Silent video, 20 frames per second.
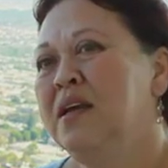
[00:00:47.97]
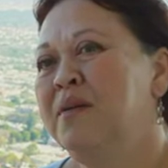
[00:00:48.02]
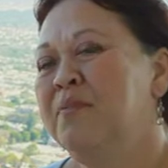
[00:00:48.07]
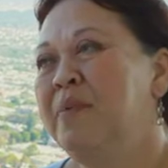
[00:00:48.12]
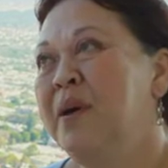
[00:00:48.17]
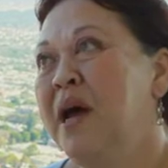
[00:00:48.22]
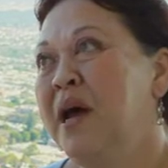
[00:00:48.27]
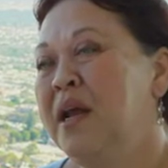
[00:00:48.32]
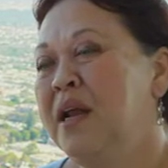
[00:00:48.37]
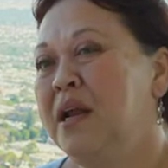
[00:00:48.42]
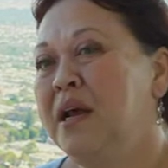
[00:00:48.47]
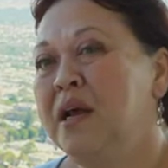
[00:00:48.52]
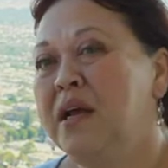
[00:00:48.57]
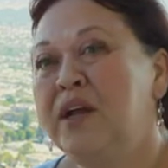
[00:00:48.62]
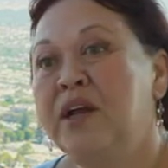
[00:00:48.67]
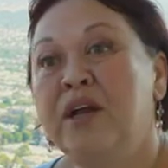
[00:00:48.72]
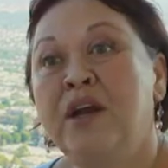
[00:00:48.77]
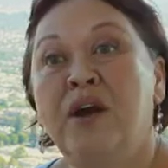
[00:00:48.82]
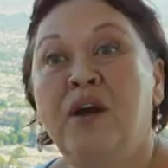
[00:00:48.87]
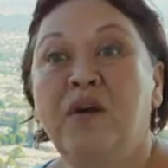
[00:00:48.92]
But,
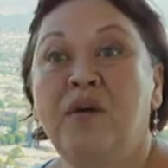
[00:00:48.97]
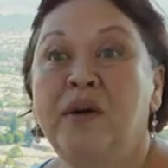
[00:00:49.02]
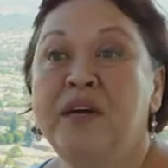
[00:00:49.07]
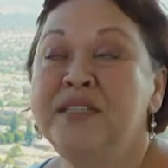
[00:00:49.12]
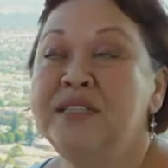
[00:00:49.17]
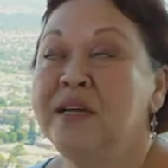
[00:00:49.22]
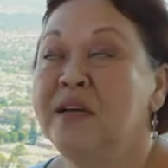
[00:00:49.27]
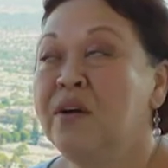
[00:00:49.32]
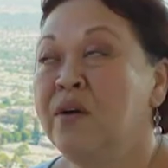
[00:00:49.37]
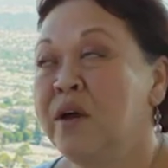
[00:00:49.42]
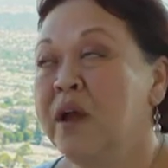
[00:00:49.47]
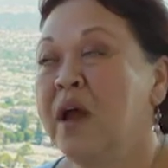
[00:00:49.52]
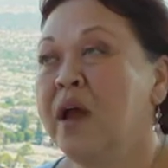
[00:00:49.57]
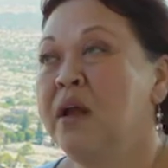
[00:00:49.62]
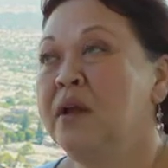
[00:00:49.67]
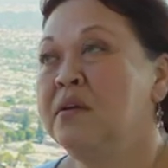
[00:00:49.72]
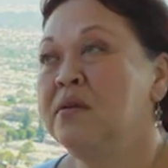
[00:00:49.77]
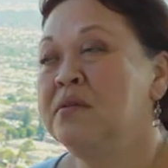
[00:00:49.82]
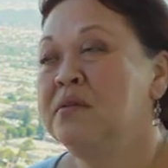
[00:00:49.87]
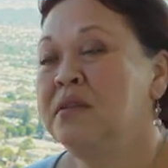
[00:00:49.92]
you know, I said,
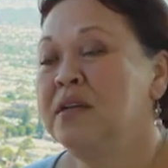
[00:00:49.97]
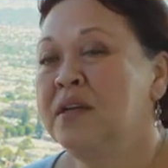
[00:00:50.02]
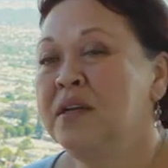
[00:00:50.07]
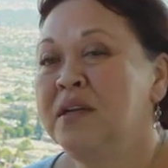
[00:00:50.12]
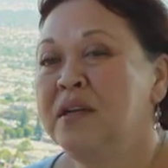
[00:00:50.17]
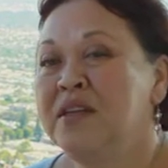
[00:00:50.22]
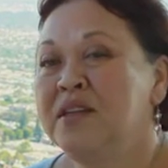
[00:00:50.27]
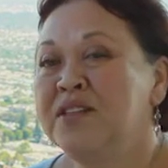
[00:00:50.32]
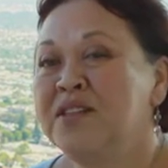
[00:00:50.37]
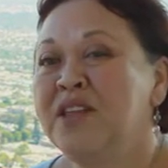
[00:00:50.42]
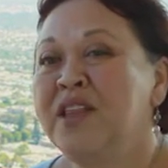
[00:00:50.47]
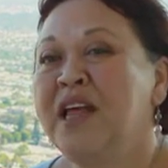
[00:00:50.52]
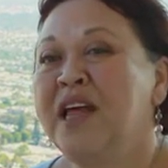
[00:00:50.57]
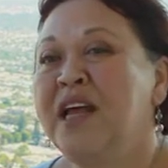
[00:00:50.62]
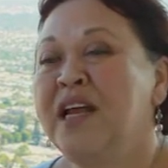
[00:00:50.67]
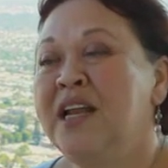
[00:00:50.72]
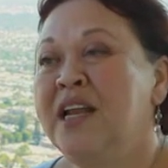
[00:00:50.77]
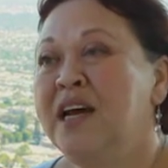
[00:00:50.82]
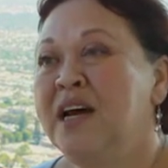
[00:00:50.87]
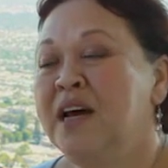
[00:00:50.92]
okay. So
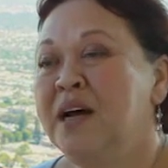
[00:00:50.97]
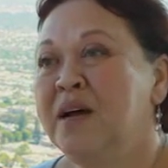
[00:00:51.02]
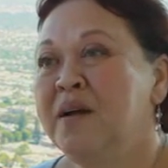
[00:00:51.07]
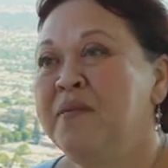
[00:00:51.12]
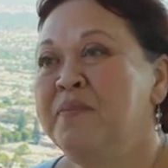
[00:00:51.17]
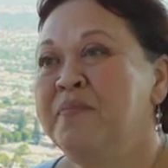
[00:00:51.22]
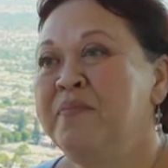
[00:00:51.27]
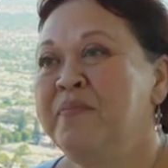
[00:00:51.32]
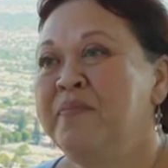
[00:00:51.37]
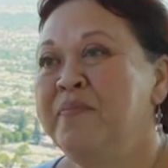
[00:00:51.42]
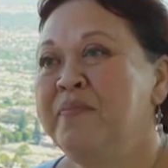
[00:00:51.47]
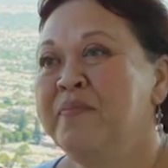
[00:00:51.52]
then, um,